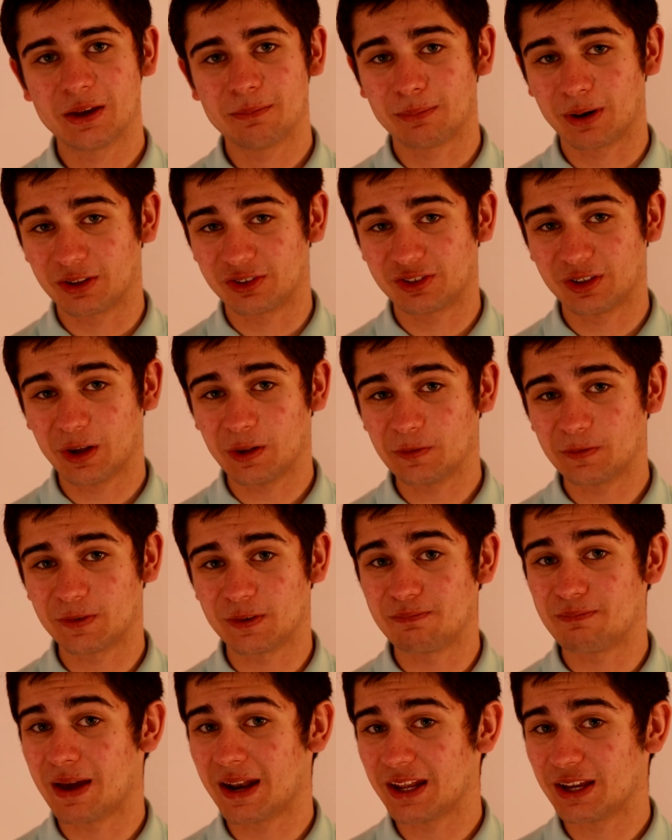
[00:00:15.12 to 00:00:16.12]
Myself
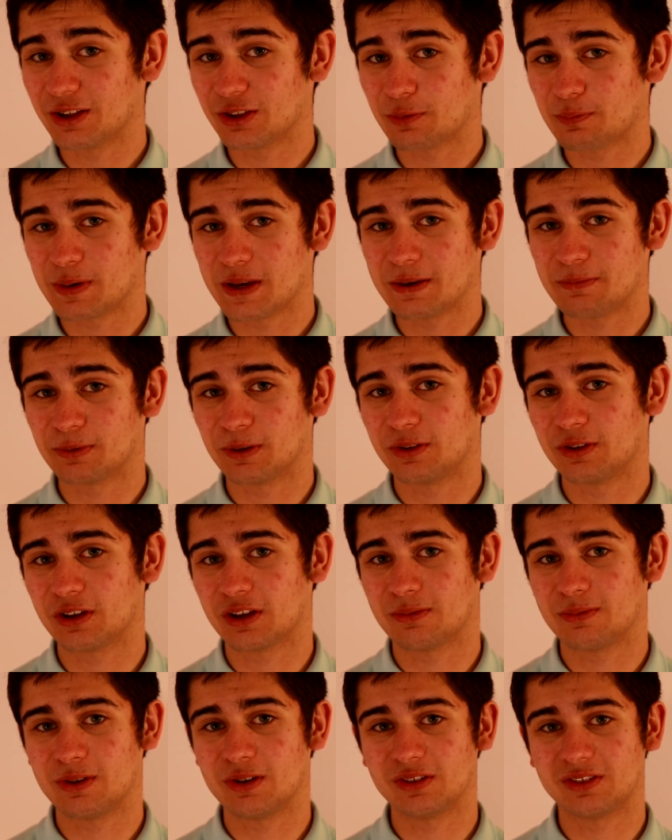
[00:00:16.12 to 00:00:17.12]
and many other people in the
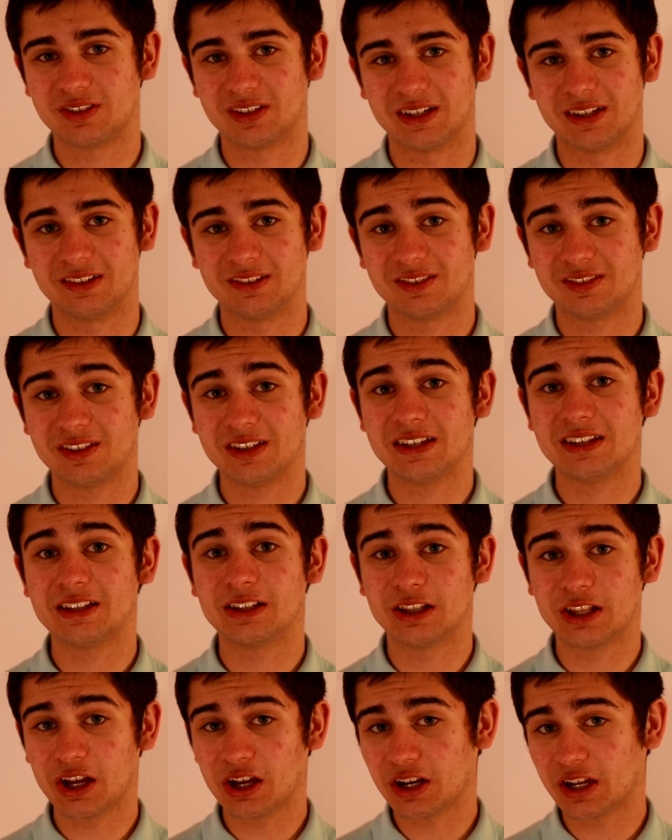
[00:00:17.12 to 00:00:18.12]
community see
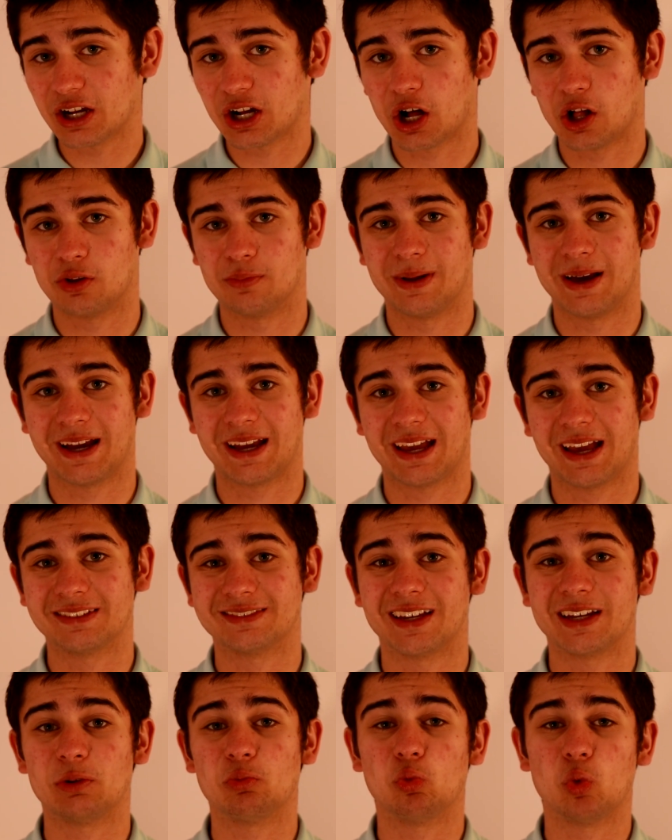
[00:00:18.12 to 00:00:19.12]
learning Colemak
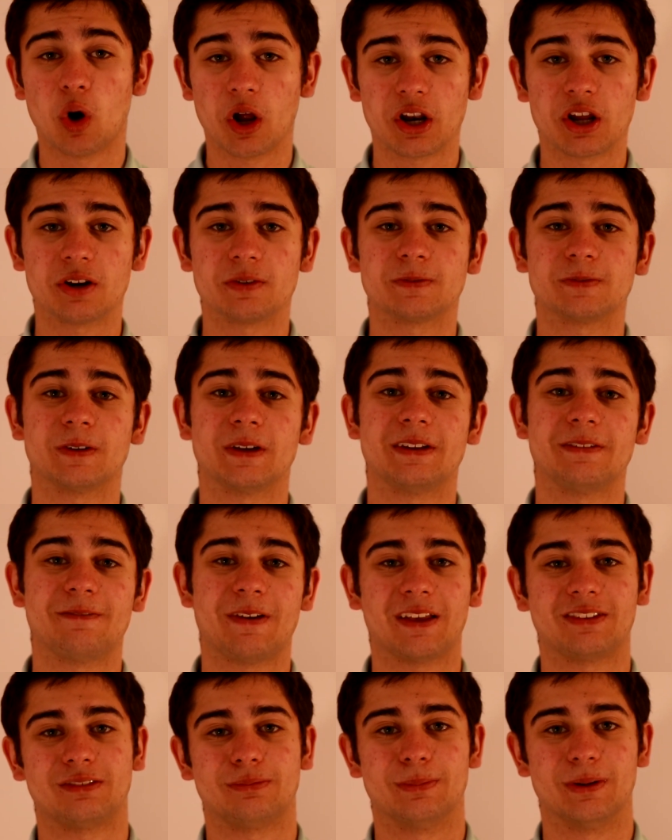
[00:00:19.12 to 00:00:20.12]
as a one-off
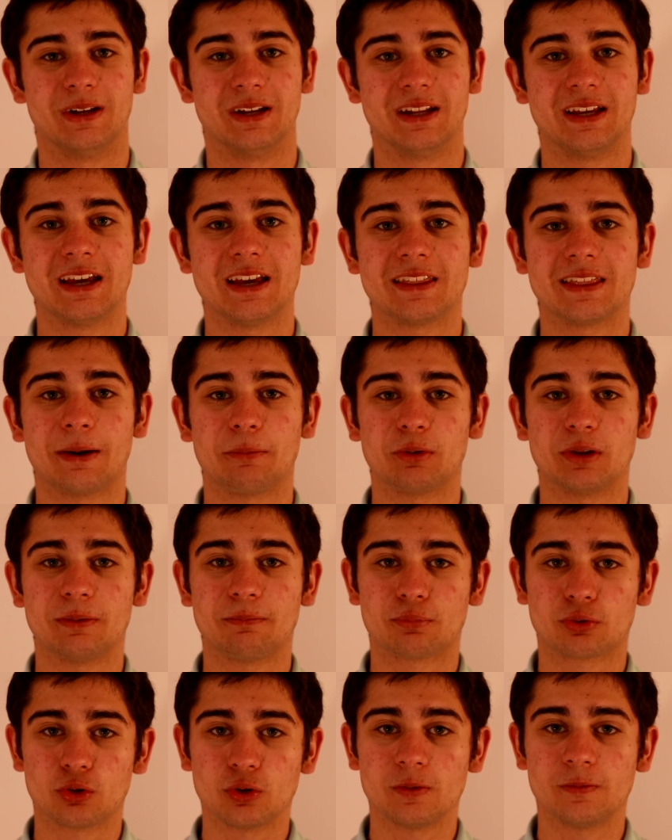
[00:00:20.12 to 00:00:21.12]
investment that will
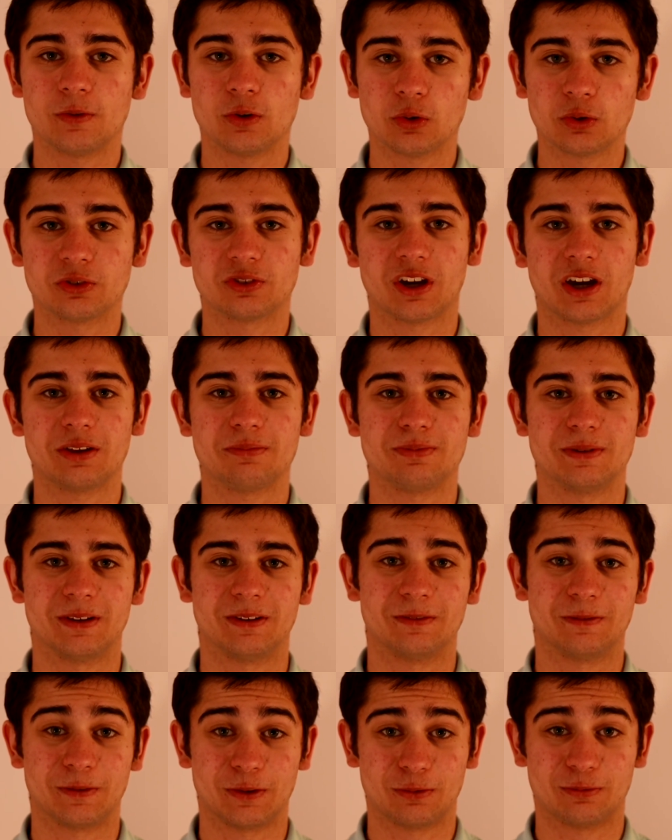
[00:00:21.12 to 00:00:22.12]
improve your
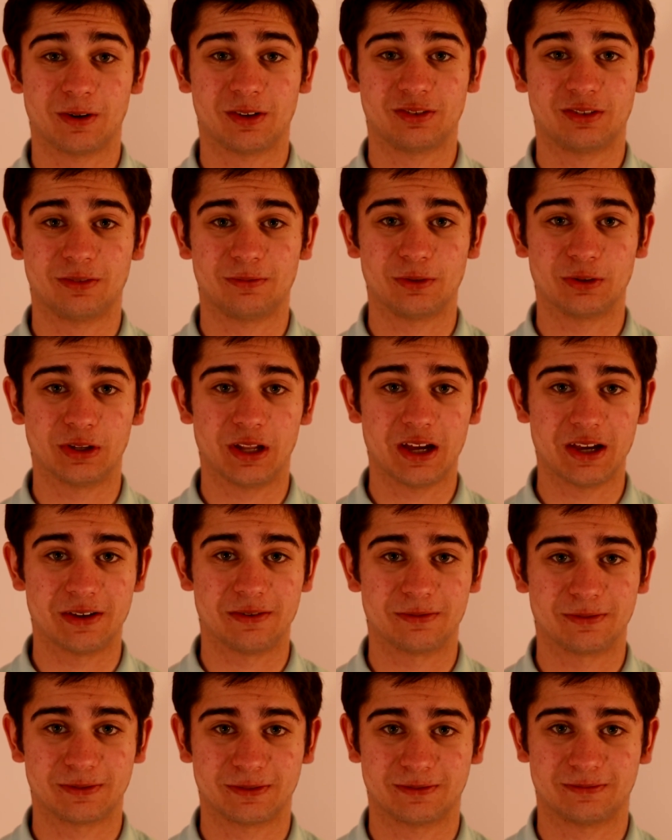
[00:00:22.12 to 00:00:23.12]
typing for the rest of your
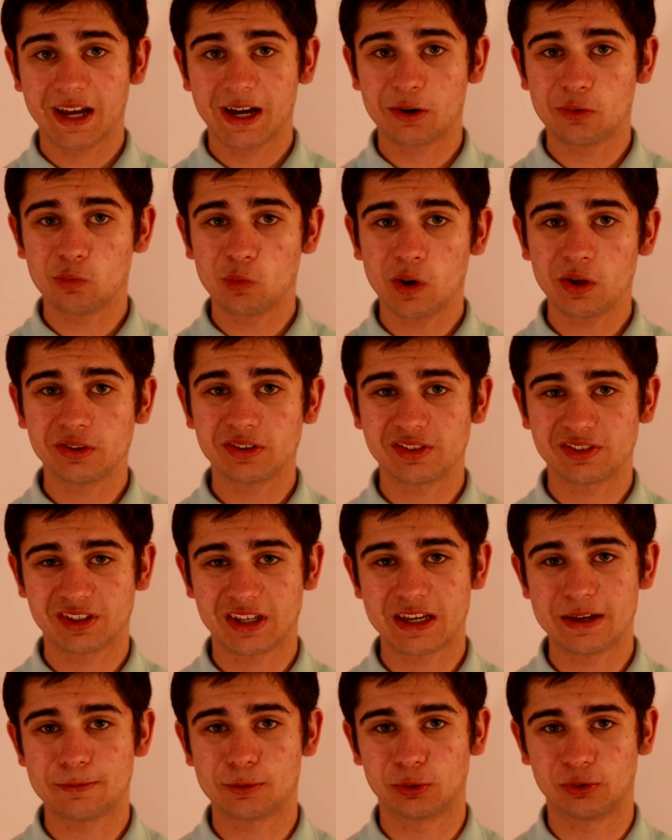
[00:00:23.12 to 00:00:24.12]
life. Now, while these
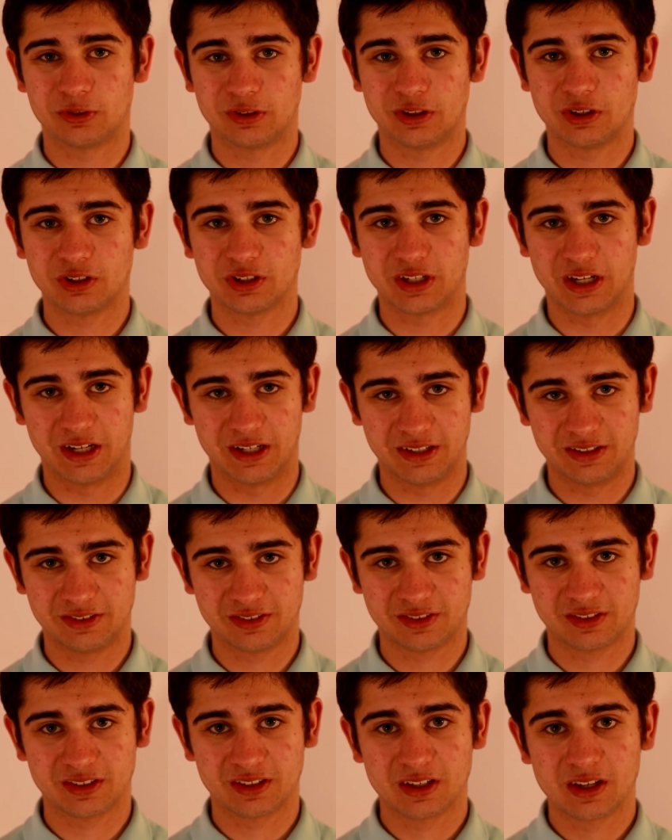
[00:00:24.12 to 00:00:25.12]
keyboards look
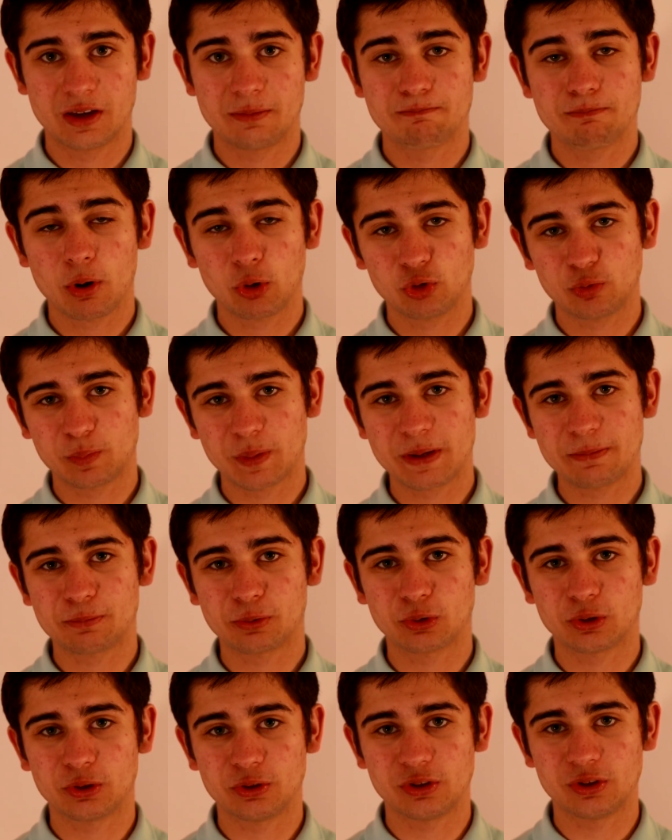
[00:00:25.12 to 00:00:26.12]
nice, most
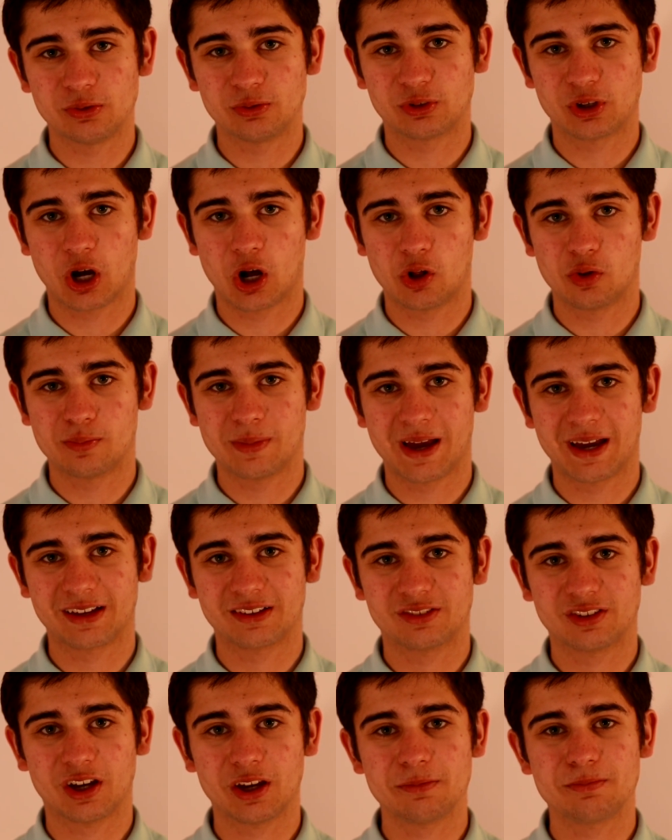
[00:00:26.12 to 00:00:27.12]
people who use
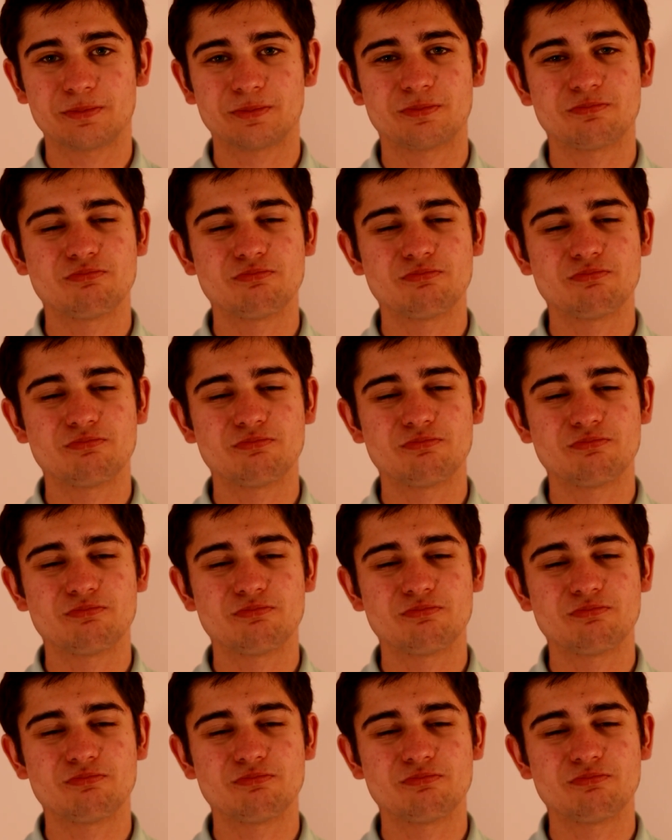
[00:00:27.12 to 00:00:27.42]
Colemak type